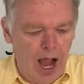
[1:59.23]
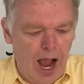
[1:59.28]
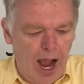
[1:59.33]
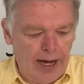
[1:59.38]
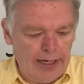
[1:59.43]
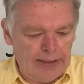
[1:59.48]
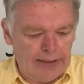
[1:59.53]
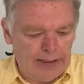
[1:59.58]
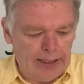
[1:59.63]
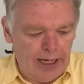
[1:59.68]

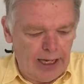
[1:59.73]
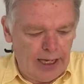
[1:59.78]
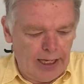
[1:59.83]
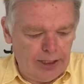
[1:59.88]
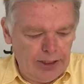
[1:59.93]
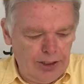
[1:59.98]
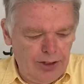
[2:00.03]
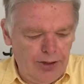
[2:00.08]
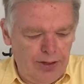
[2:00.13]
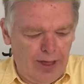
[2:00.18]
I
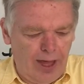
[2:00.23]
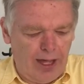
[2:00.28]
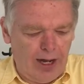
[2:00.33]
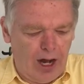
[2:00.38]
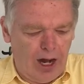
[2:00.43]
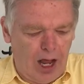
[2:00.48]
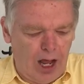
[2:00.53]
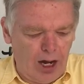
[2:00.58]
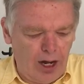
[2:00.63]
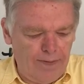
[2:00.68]
tell you that
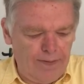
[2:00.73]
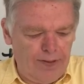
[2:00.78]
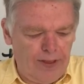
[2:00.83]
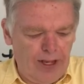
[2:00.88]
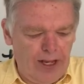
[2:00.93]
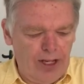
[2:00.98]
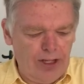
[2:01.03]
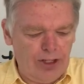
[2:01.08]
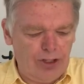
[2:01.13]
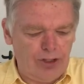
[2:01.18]
out of
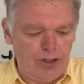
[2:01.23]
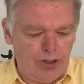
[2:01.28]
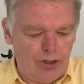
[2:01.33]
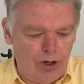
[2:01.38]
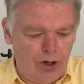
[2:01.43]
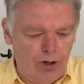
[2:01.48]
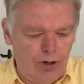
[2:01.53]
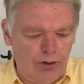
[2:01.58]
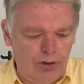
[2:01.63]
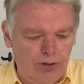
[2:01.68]
these
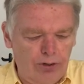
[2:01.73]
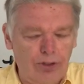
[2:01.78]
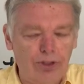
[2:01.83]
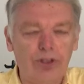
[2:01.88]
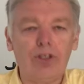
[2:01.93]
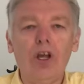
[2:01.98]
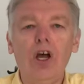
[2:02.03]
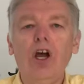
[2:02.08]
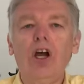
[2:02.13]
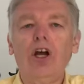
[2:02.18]
stones,